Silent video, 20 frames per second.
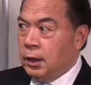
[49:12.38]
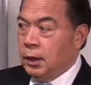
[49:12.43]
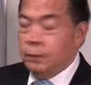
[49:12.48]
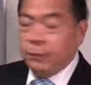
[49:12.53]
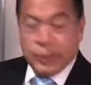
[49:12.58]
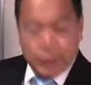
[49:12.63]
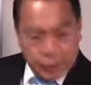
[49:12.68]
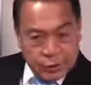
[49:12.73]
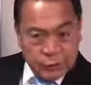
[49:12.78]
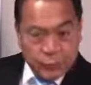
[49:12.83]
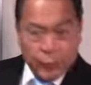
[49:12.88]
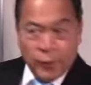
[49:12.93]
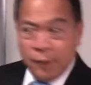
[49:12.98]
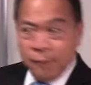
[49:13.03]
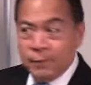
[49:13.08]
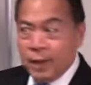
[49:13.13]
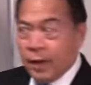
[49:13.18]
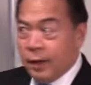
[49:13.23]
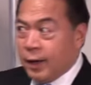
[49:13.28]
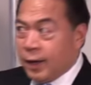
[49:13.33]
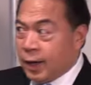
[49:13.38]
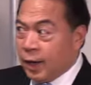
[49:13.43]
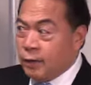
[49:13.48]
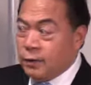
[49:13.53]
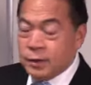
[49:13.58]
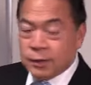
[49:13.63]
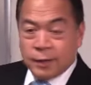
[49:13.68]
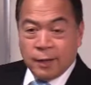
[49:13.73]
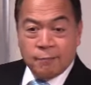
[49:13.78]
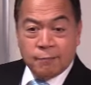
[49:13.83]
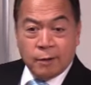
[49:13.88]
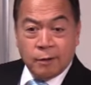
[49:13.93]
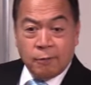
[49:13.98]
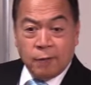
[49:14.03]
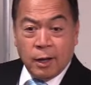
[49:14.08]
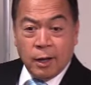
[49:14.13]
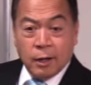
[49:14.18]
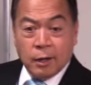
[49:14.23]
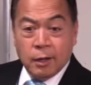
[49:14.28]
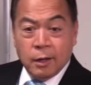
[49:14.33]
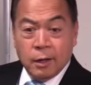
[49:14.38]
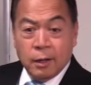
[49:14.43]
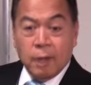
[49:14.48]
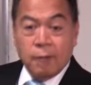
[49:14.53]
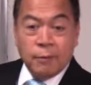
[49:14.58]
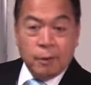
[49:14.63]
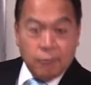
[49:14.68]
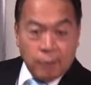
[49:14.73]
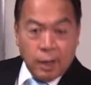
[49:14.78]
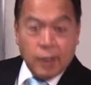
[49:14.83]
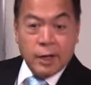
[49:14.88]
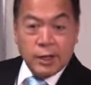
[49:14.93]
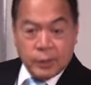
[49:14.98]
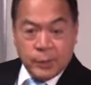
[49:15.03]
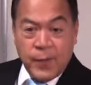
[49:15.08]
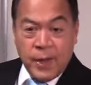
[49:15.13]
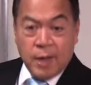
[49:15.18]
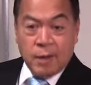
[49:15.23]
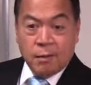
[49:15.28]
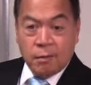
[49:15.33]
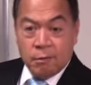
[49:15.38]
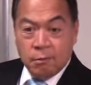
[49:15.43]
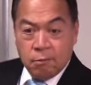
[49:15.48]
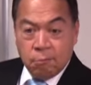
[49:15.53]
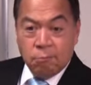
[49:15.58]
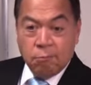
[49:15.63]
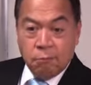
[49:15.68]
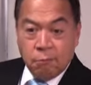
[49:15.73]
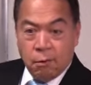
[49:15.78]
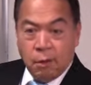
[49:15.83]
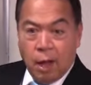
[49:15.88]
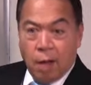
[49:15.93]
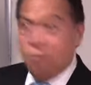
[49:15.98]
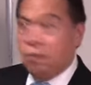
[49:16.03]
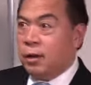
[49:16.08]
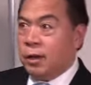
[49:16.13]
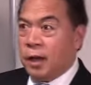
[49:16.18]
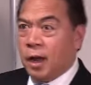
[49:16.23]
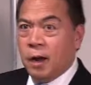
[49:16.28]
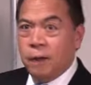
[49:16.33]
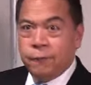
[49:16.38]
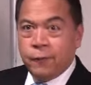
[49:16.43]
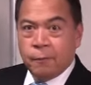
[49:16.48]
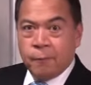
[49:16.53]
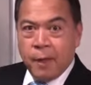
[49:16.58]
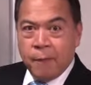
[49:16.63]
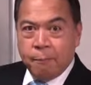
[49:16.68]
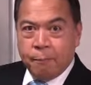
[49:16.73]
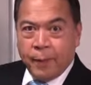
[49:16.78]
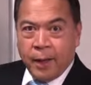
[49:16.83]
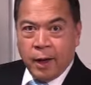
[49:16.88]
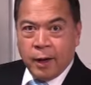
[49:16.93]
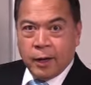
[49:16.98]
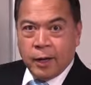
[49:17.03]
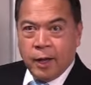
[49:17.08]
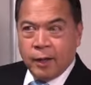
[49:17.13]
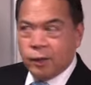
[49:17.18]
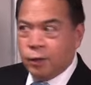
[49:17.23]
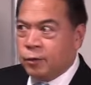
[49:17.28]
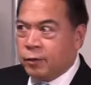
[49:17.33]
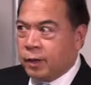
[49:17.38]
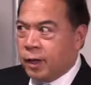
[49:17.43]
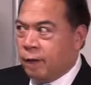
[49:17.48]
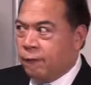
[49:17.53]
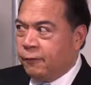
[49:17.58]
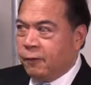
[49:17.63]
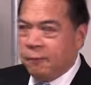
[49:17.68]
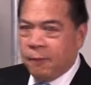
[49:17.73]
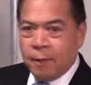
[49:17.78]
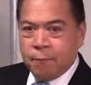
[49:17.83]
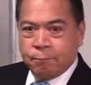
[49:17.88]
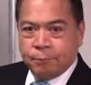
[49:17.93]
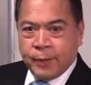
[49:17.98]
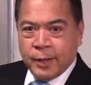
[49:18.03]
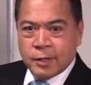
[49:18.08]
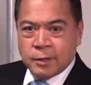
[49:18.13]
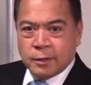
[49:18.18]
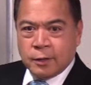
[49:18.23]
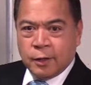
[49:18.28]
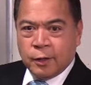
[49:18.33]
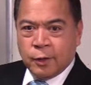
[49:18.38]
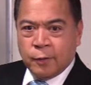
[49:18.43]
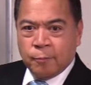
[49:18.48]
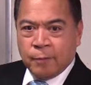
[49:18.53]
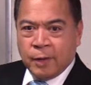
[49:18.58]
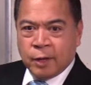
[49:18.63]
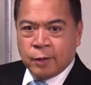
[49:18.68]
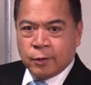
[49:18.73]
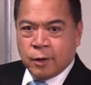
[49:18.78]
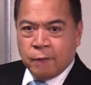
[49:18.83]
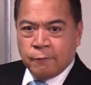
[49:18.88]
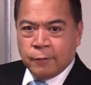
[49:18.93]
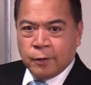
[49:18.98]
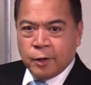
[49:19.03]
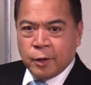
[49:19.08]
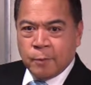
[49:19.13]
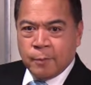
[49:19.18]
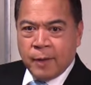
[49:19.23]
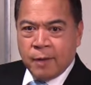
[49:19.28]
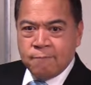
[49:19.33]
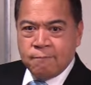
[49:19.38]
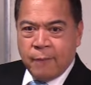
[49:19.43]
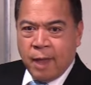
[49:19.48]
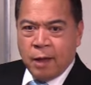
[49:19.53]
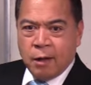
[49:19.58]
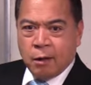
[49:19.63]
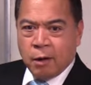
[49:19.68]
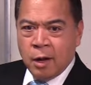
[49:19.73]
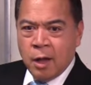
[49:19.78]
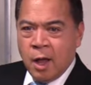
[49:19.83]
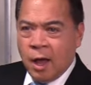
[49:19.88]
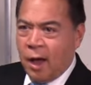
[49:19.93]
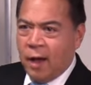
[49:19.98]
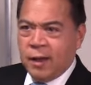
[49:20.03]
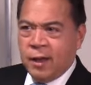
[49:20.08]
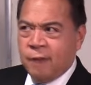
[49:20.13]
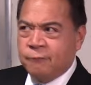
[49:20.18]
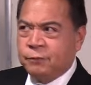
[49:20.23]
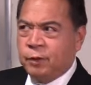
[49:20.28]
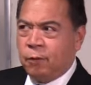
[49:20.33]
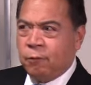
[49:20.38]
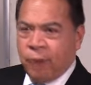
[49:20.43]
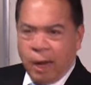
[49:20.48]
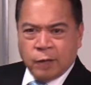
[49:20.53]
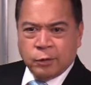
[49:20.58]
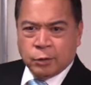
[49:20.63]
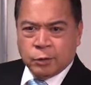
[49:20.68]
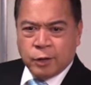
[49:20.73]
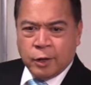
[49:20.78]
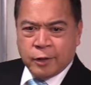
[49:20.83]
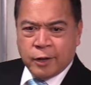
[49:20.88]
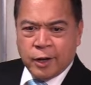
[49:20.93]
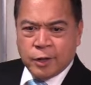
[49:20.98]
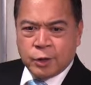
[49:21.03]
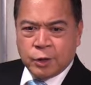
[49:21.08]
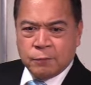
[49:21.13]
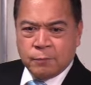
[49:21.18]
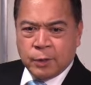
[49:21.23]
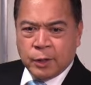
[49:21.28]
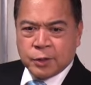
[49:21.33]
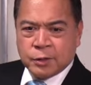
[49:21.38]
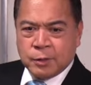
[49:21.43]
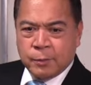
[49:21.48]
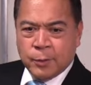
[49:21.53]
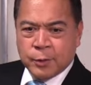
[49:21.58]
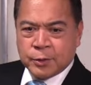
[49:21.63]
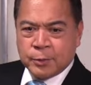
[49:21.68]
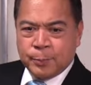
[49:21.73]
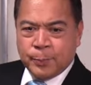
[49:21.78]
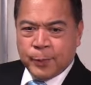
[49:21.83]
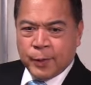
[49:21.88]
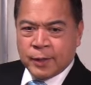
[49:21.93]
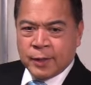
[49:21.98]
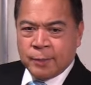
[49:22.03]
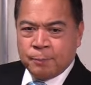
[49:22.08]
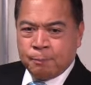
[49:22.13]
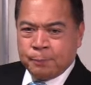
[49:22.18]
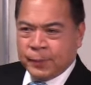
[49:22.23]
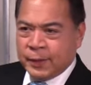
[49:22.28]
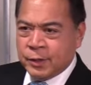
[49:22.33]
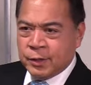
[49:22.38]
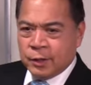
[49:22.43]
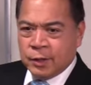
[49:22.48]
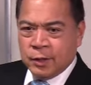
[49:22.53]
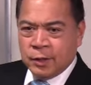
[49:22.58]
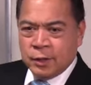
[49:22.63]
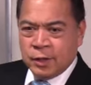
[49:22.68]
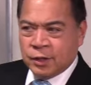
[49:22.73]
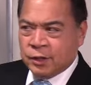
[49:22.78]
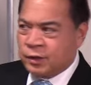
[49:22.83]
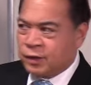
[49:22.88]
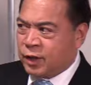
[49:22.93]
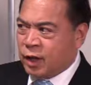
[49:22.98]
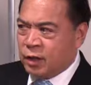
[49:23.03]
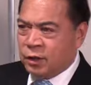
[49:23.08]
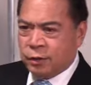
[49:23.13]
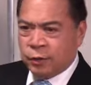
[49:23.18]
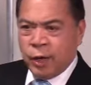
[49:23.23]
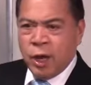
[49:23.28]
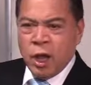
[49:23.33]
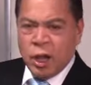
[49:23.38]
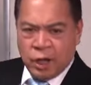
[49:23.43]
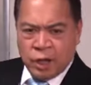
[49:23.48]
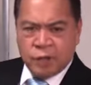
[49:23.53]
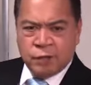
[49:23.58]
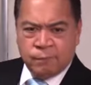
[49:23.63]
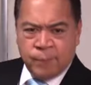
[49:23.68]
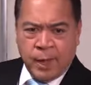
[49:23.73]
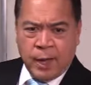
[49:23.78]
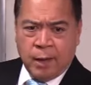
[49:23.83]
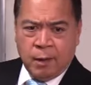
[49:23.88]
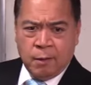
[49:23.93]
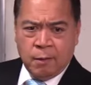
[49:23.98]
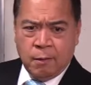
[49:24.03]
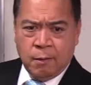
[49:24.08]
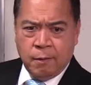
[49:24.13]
Because for America, who's number one? Number one is me. I don't care if you're my parent, I don't care if you're my president, you're my governor, my mayor. I have the right to go against you because the most important person in this country is me.